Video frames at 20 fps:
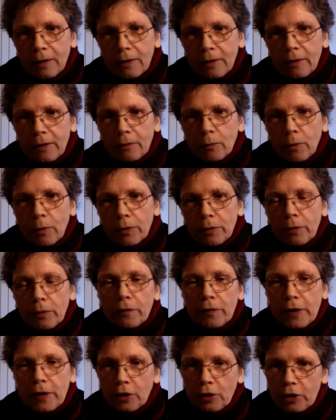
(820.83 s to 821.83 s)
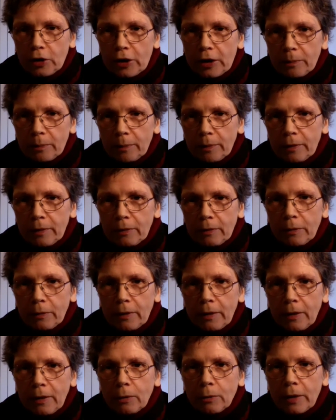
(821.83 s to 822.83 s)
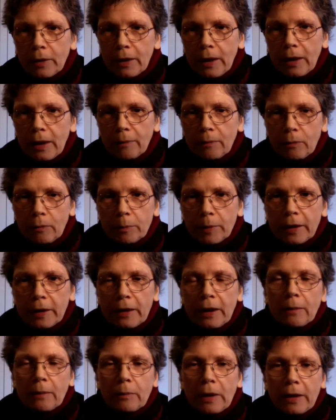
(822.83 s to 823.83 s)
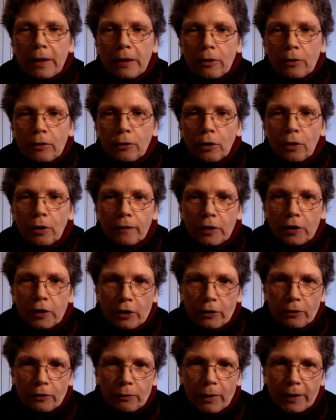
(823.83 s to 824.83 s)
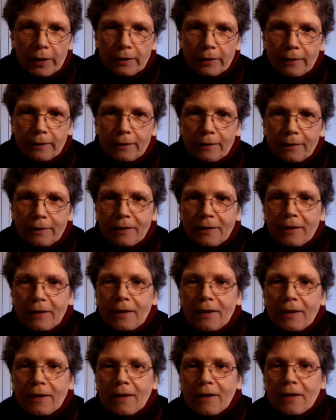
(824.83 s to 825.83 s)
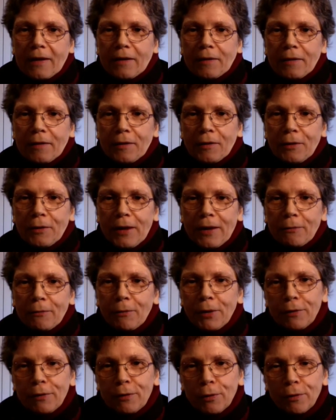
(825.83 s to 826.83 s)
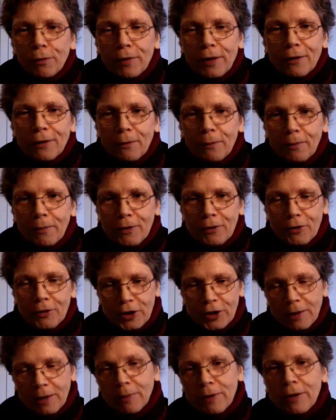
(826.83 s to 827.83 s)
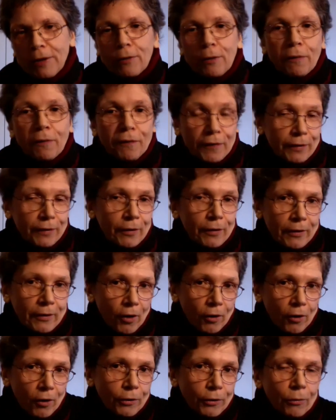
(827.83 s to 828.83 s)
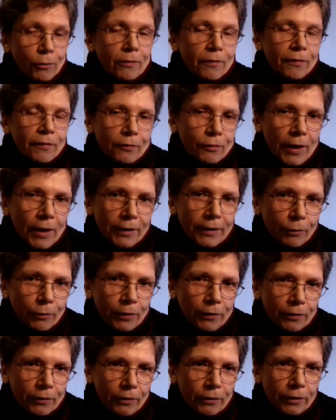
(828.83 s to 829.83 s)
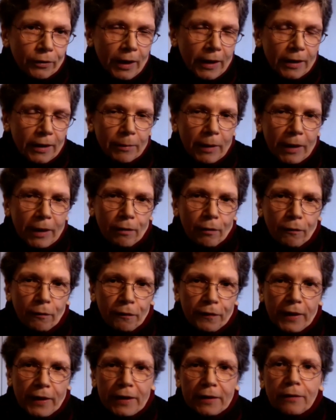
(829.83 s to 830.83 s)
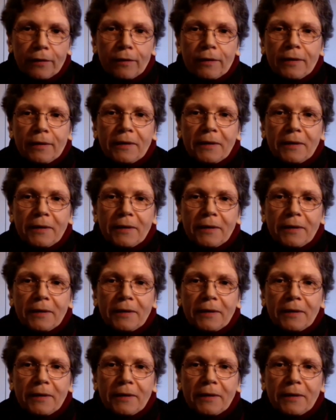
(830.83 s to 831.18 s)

was a French ship who became like a Norwegian one. So I was using a ship, the old one was named as a France.